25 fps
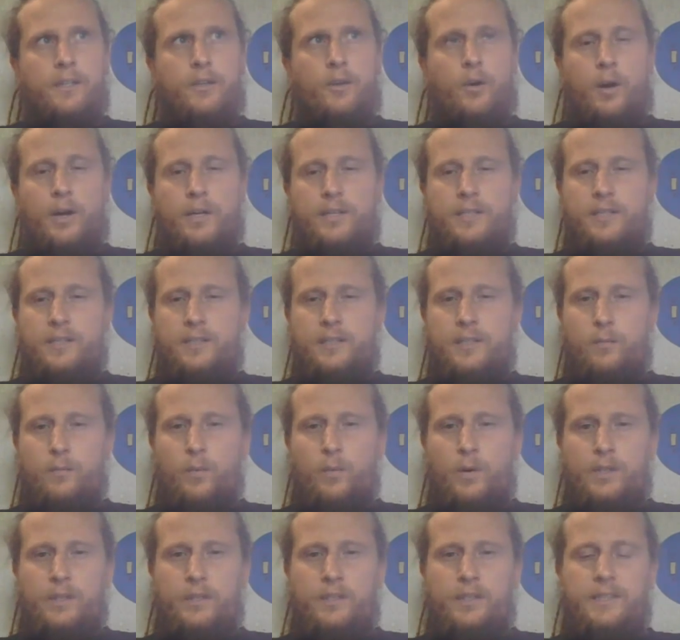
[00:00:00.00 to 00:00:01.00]
courses that
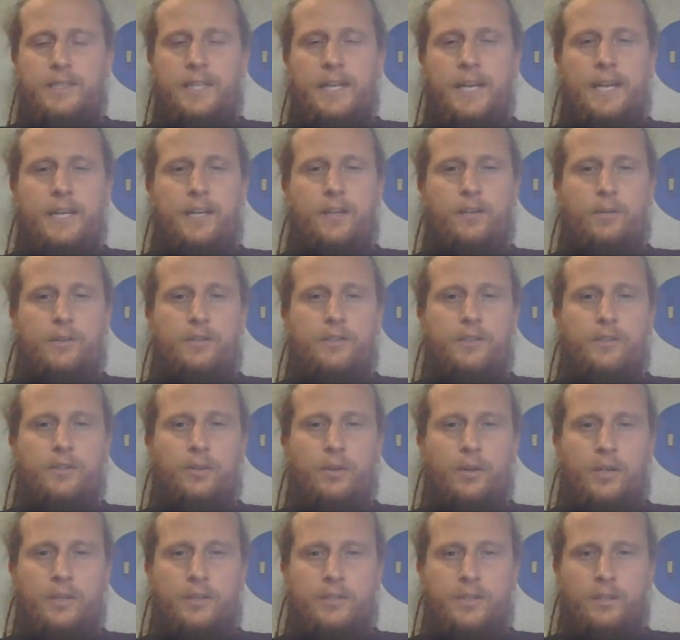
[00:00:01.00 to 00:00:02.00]
one could take or
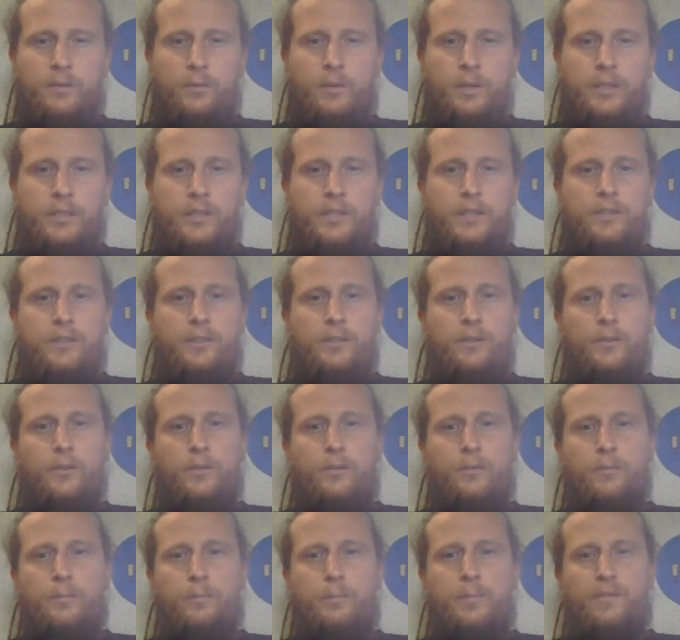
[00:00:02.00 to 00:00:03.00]
tutorials that one could
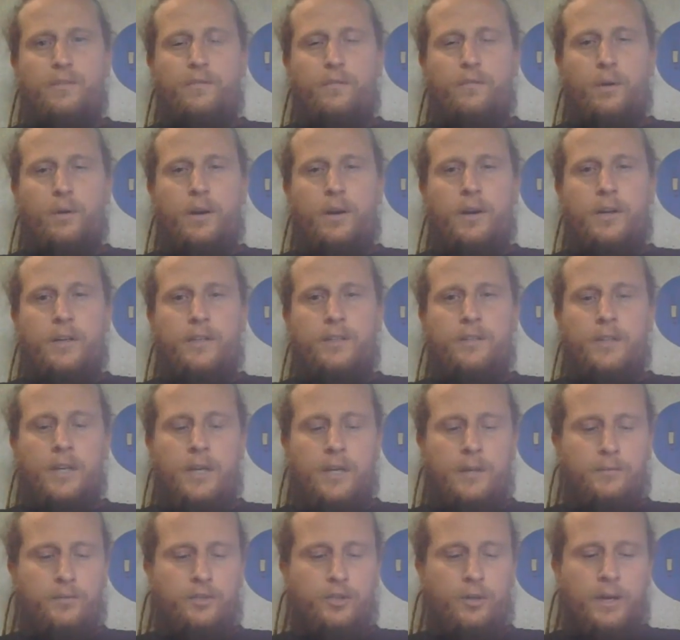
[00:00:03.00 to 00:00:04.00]
do before
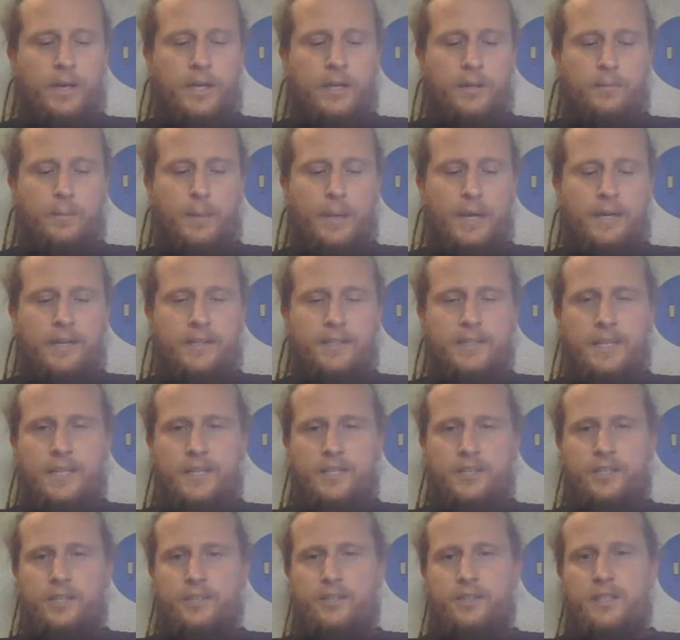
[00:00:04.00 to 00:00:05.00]
joining pairing
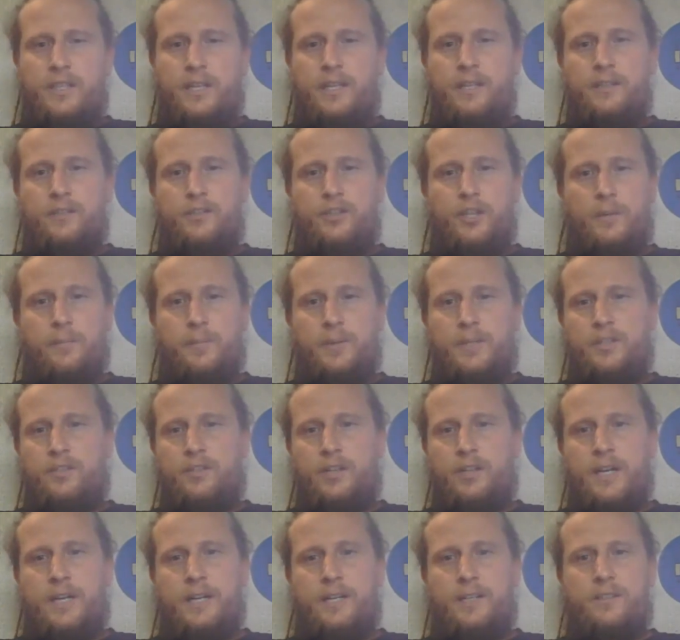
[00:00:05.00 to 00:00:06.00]
sessions and jumping
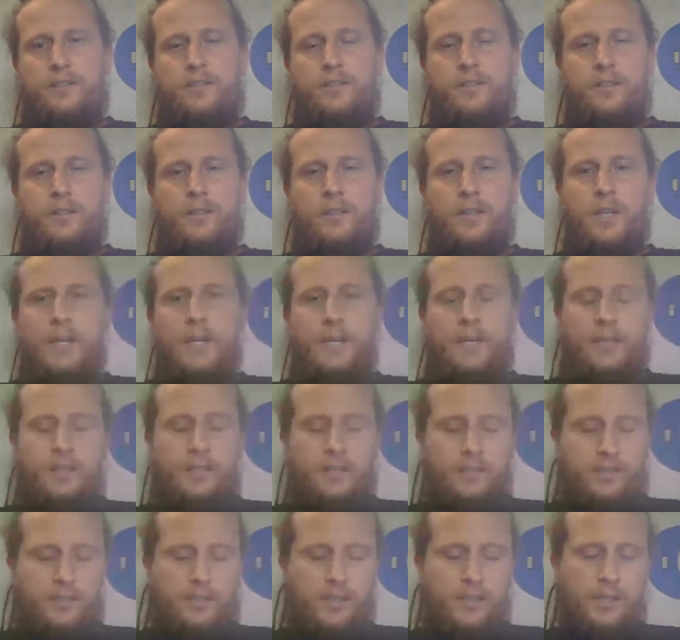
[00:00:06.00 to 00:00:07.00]
straight into,
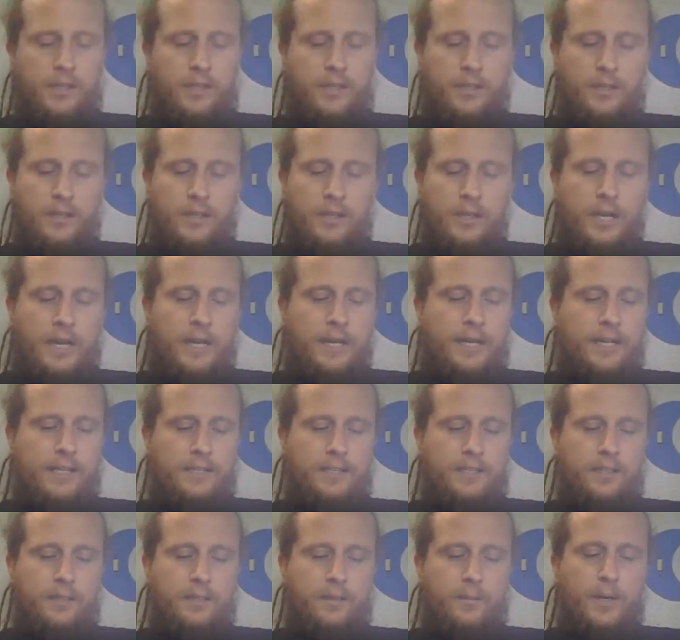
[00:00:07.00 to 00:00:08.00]
because I
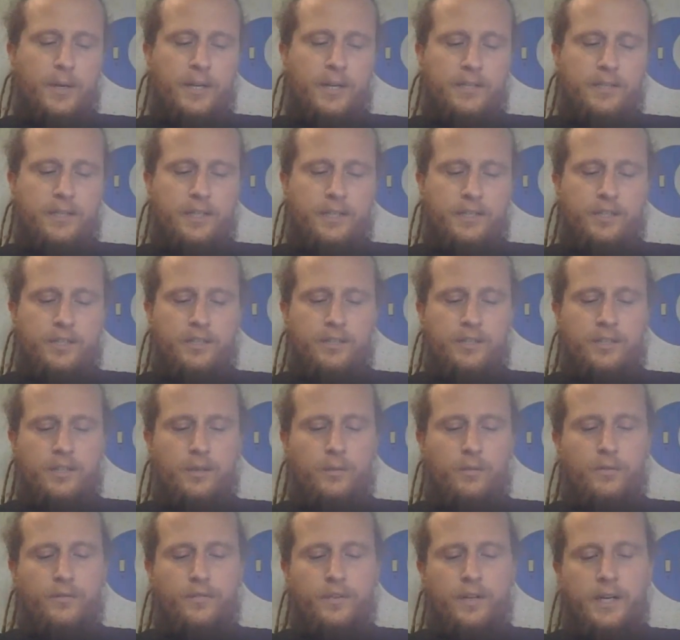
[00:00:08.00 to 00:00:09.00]
guess in the pairing sessions
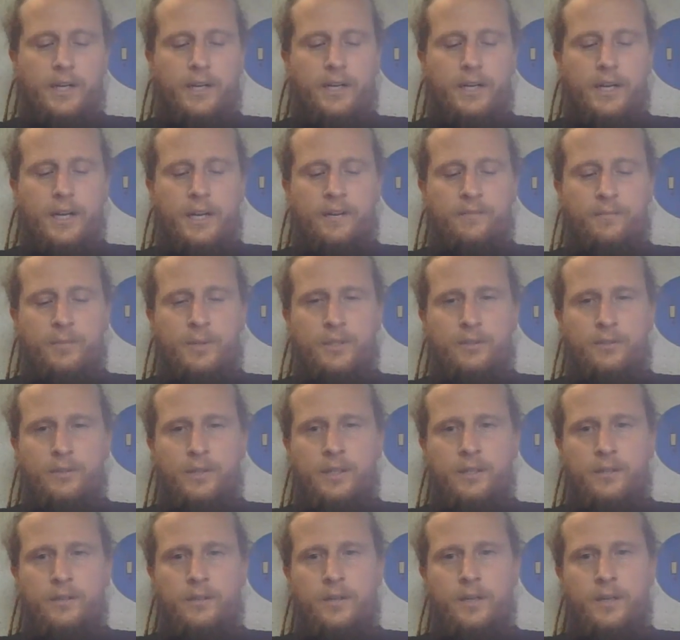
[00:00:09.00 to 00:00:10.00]
that Wolfgang and I have been
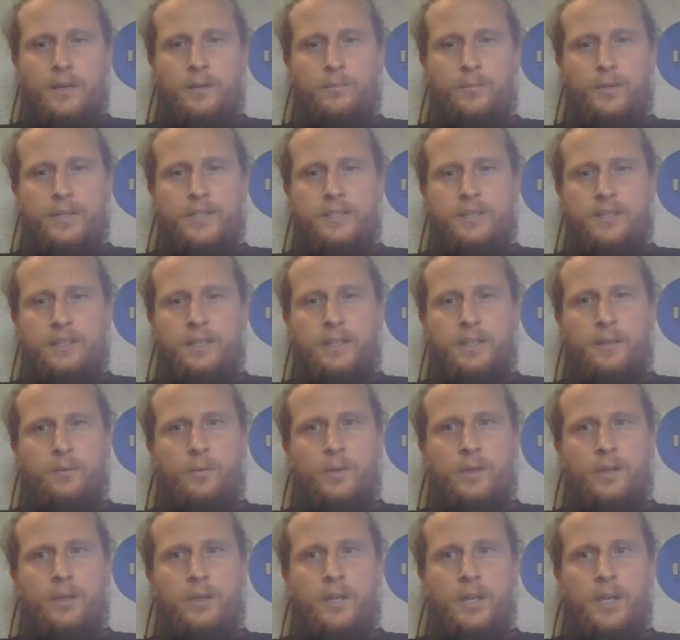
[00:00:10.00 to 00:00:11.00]
doing recently,
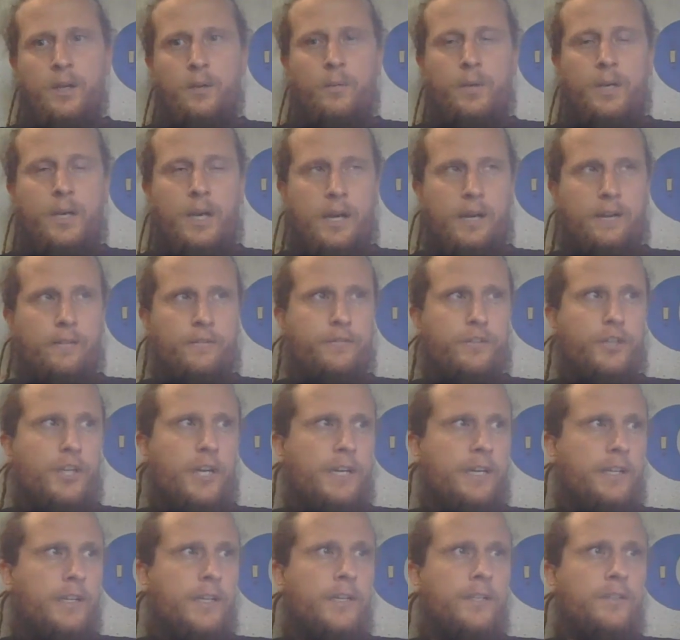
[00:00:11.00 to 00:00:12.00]
we kind of
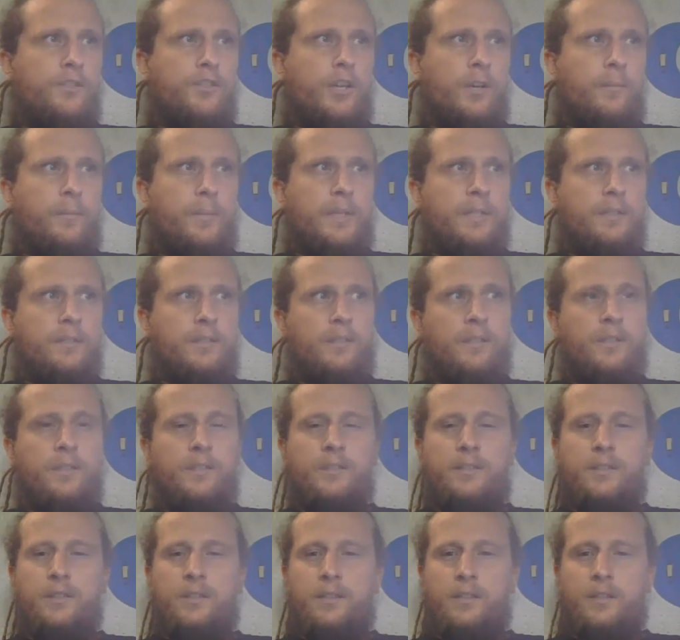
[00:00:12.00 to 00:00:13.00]
try to jump
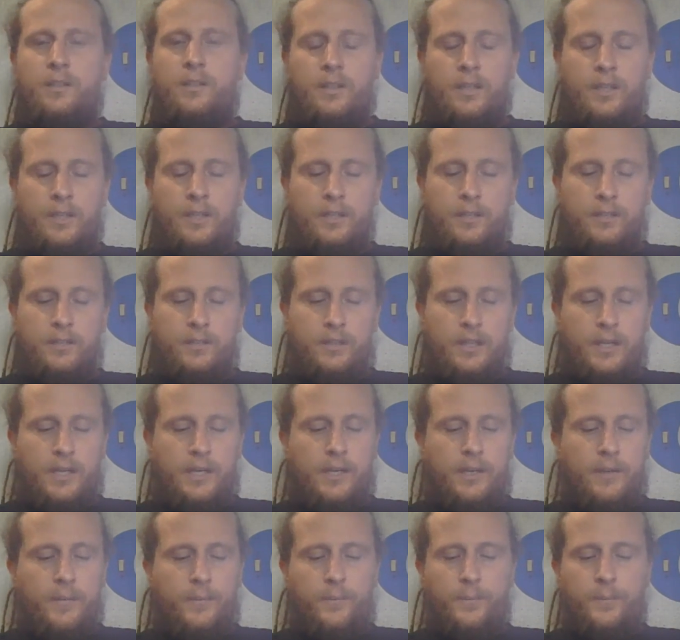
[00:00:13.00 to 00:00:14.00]
into
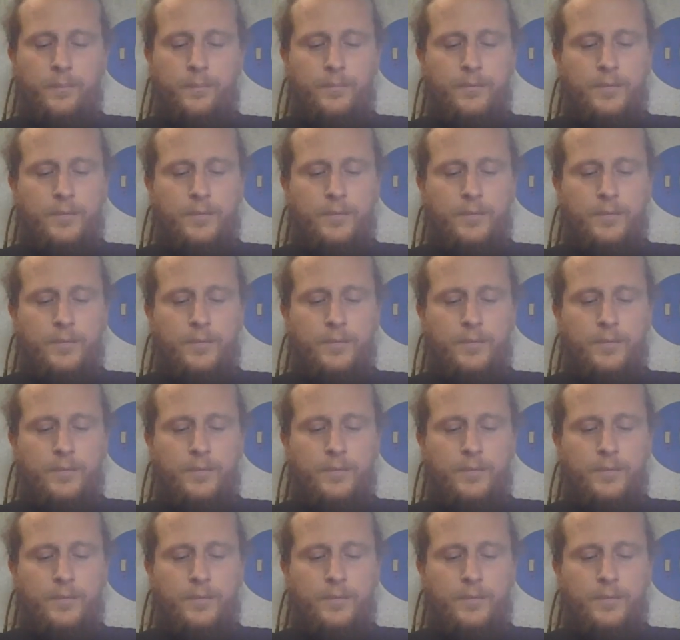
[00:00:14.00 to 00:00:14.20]
an